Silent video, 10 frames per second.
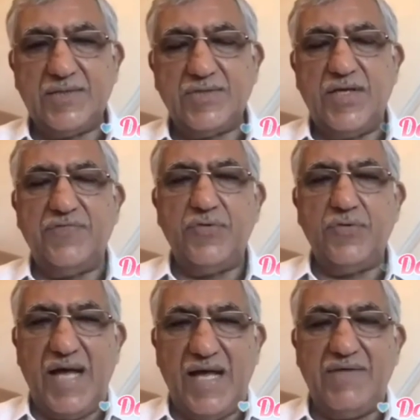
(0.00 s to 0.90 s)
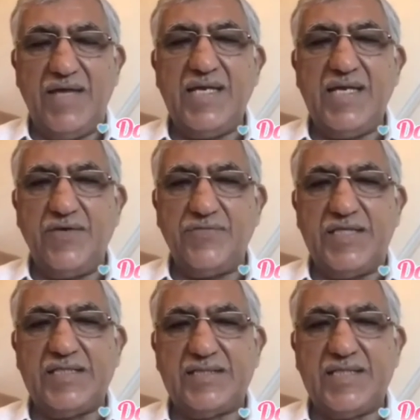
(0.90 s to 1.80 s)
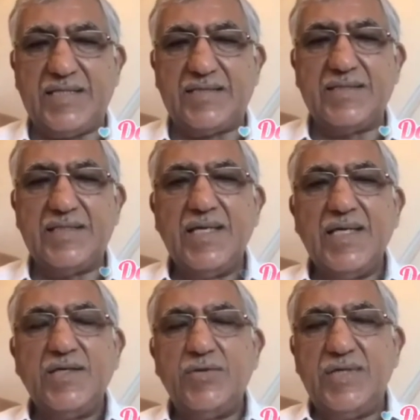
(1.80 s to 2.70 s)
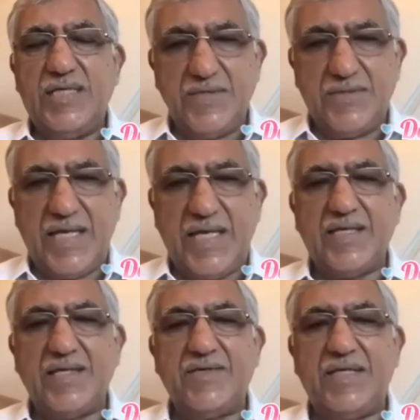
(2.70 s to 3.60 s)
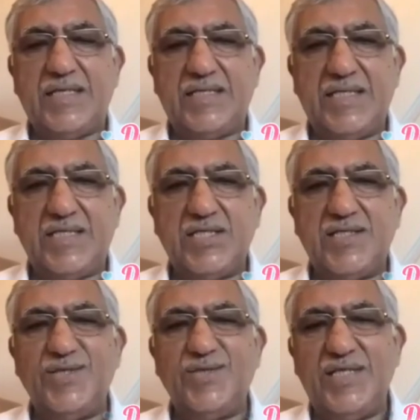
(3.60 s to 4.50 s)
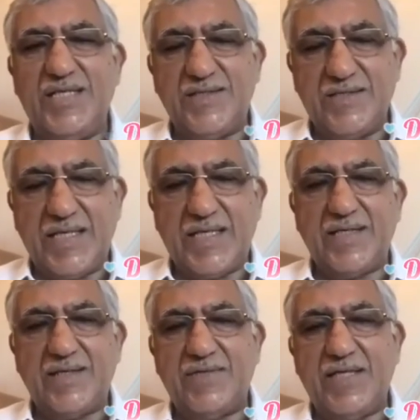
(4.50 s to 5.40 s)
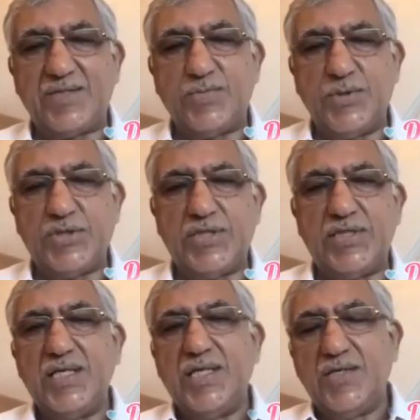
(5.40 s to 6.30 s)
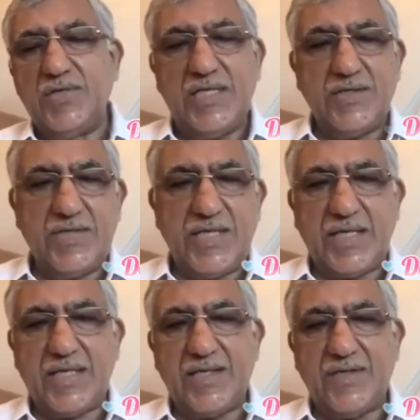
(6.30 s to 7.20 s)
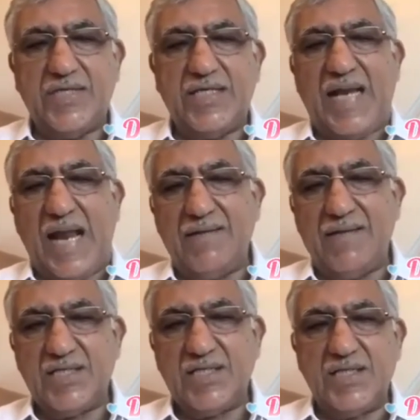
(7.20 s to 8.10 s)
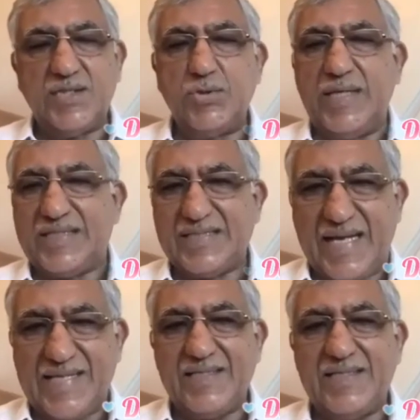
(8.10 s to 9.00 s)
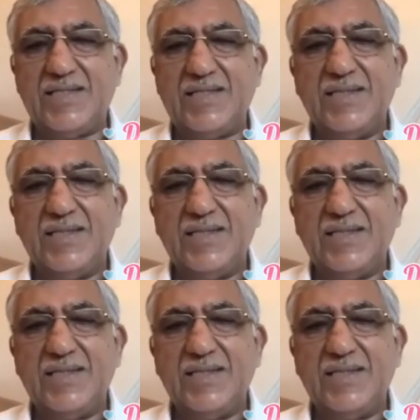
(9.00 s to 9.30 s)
So if you have any of these things, you need to take care of the congestion, you need to take care of the exposure, you need to take care of the granulation tissue, excise it